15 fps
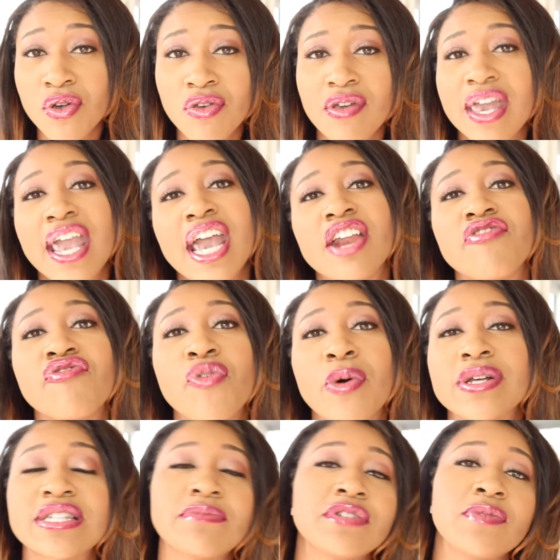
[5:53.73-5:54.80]
you can't
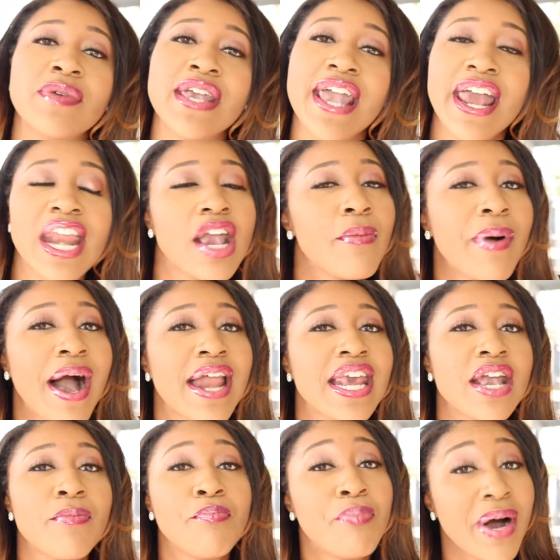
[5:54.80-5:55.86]
force him to be anybody